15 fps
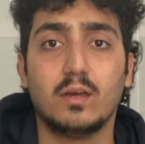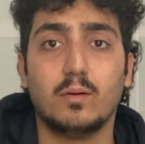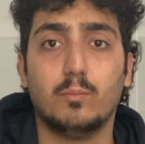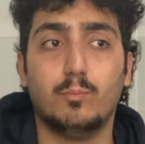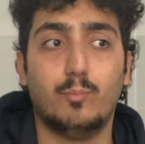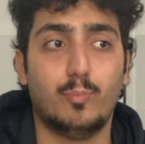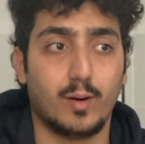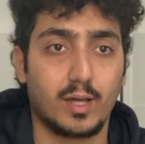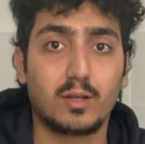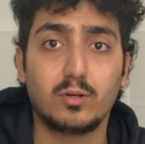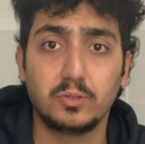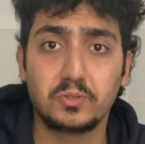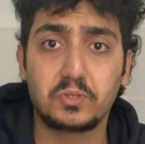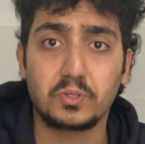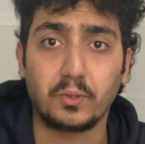But
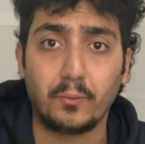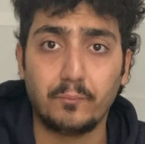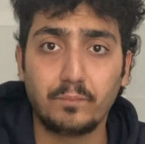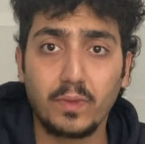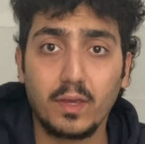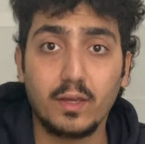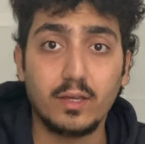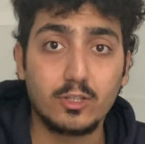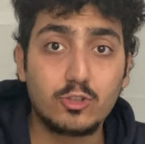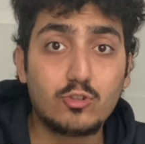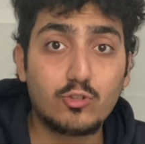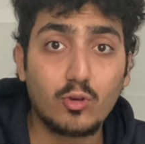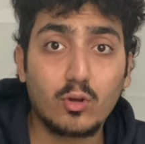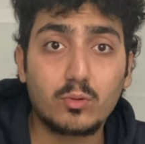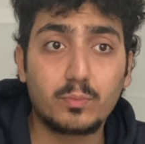also, it
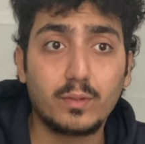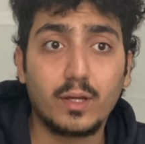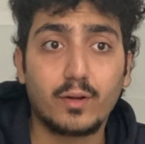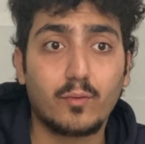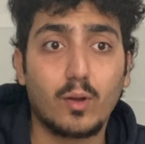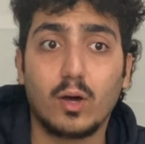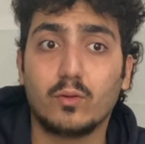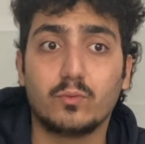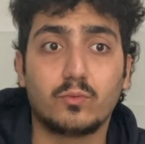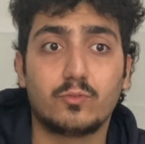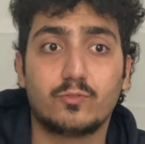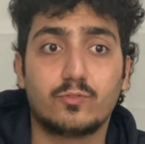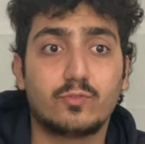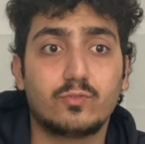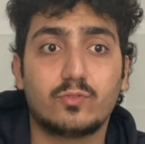took me around
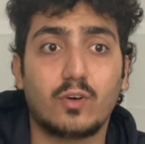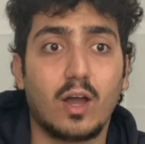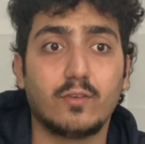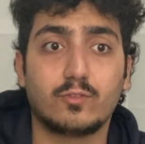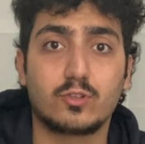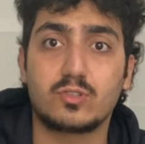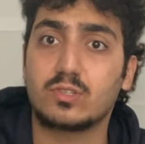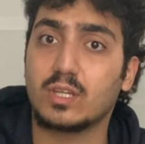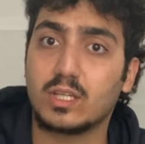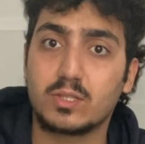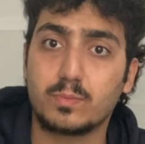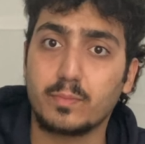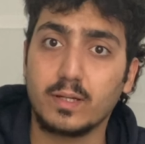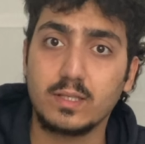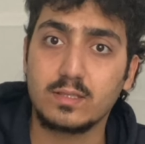5 or
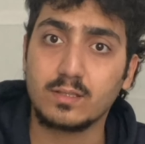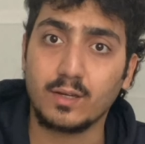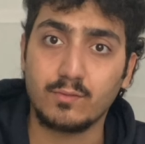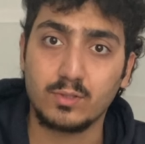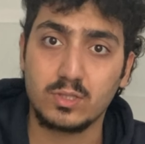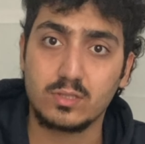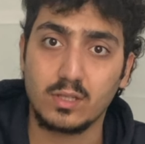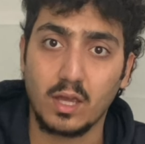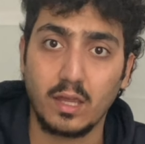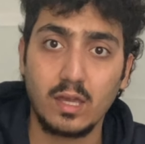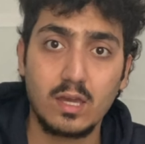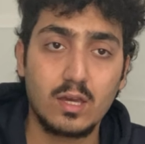6 months, I would say,